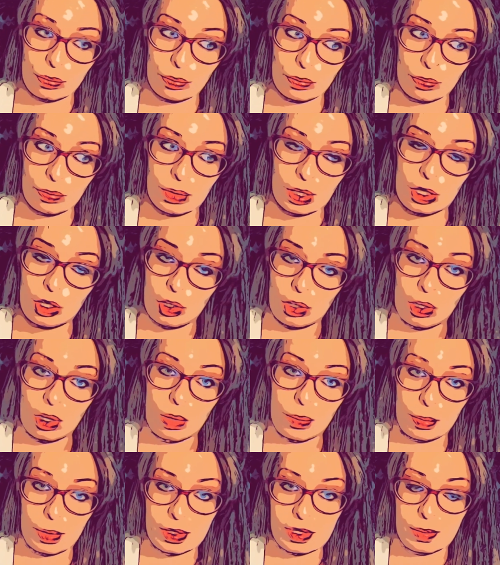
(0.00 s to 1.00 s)
that you're
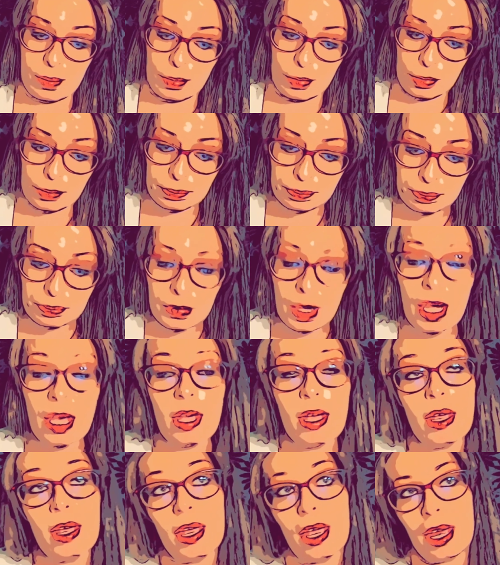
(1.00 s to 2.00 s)
oppressible.
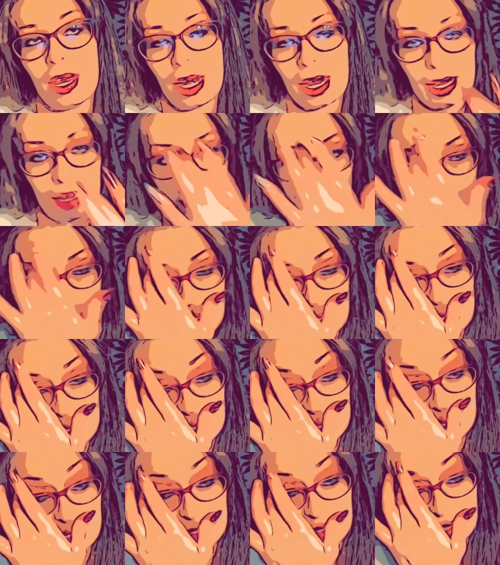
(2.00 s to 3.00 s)
And I understand
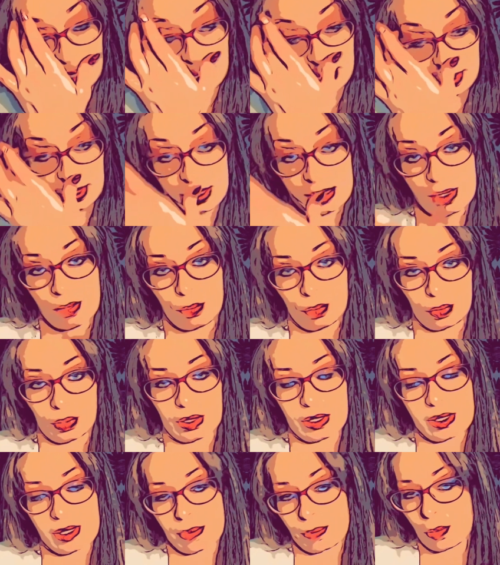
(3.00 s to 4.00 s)
that, like, yeah, that's a really
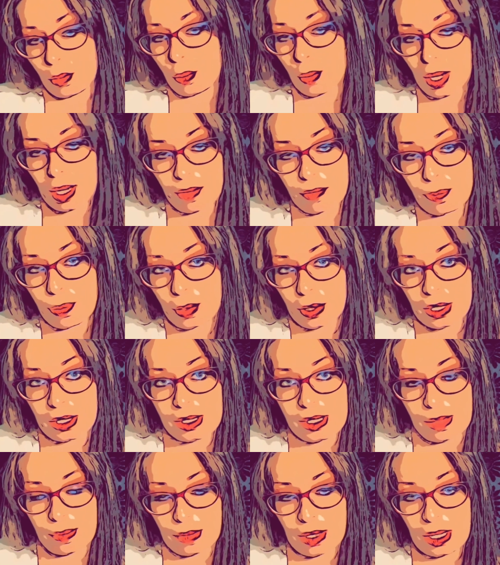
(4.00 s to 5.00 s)
simple way of putting
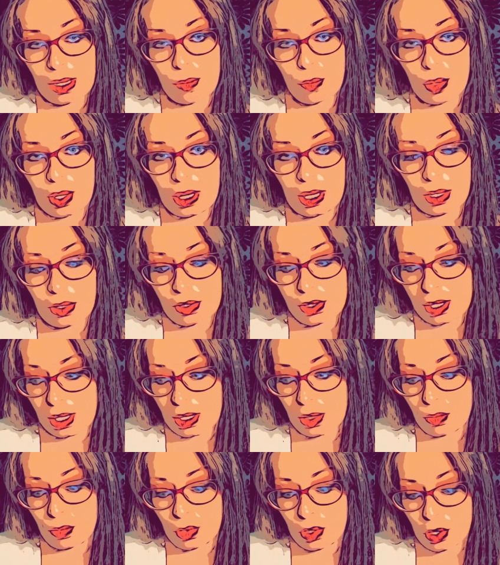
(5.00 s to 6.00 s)
something when there's
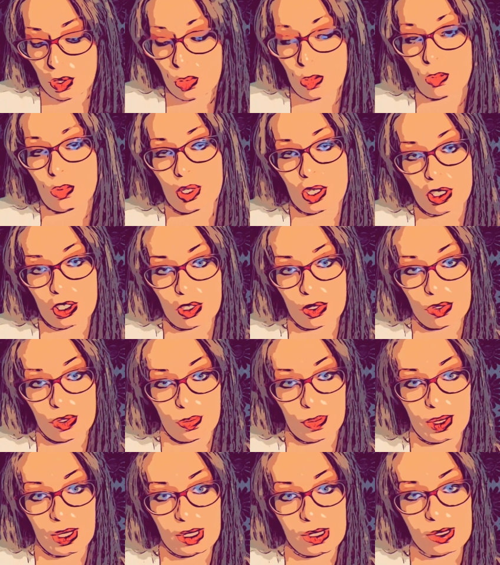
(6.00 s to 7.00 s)
like huge issues
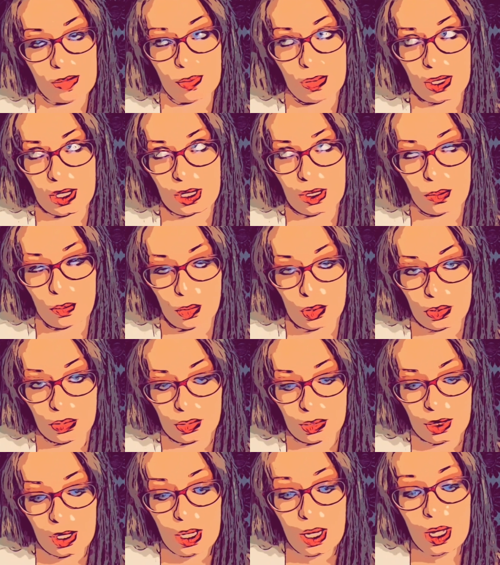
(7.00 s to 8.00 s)
with this within the world.
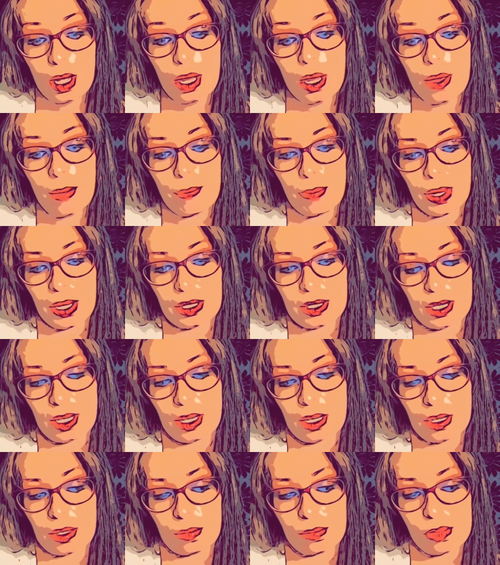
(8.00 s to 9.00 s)
But
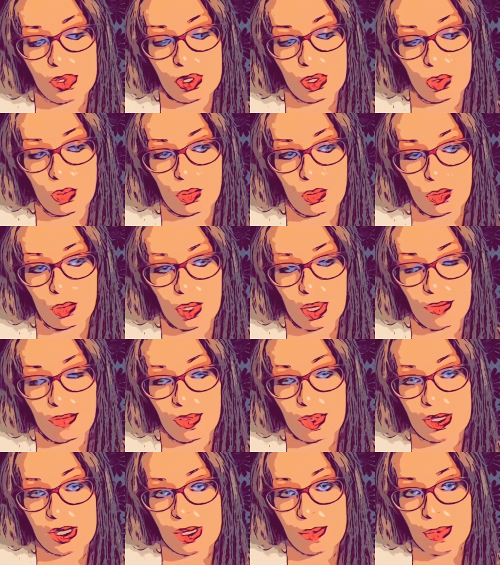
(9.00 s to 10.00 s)
so
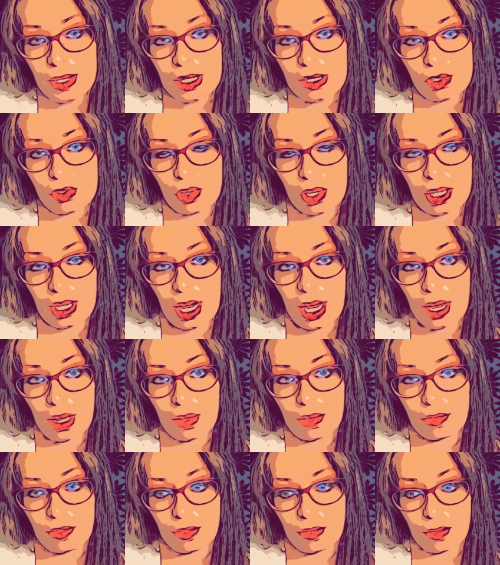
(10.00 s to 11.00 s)
if somebody is trying to
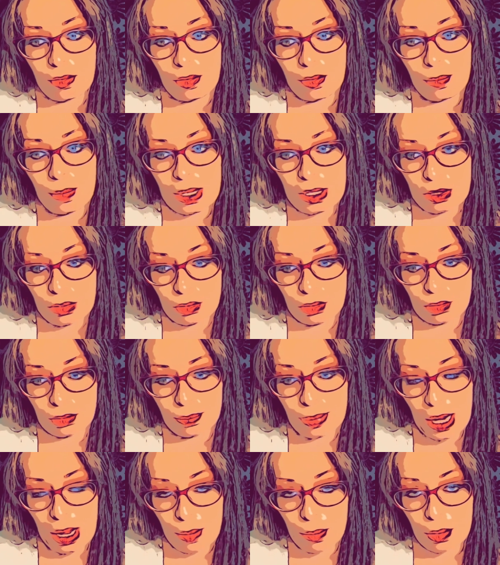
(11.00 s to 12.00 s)
have mental
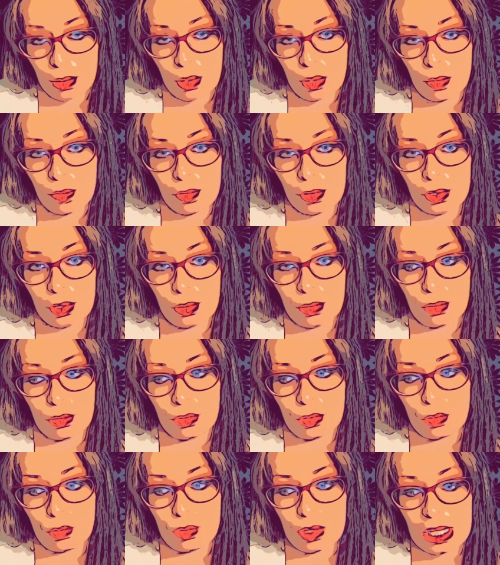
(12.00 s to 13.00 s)
power over you,
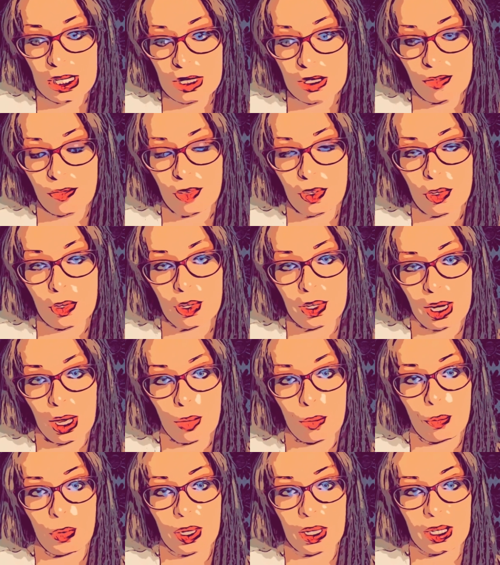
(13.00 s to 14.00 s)
you need to figure it
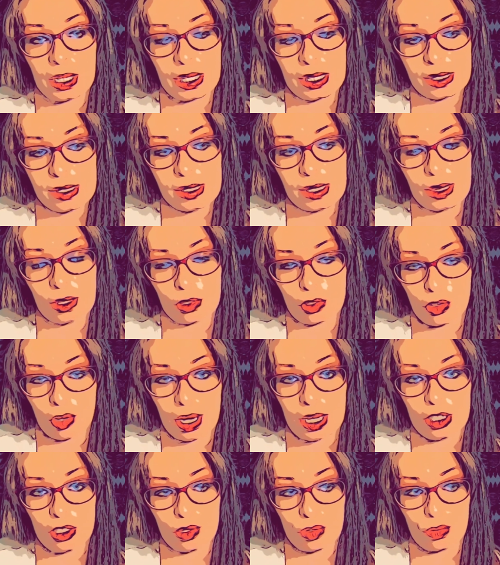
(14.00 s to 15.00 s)
out what it is that they're
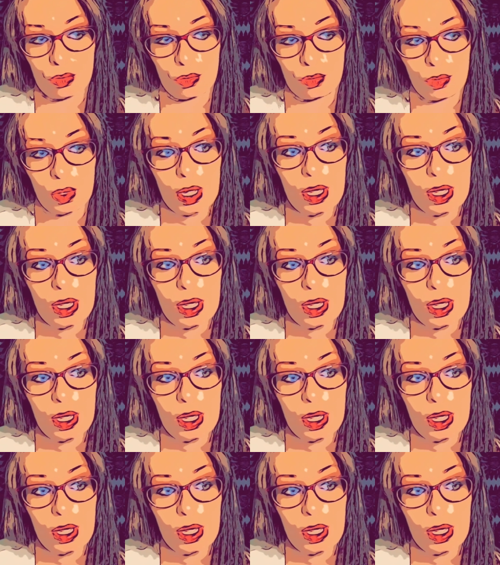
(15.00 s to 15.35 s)
trying to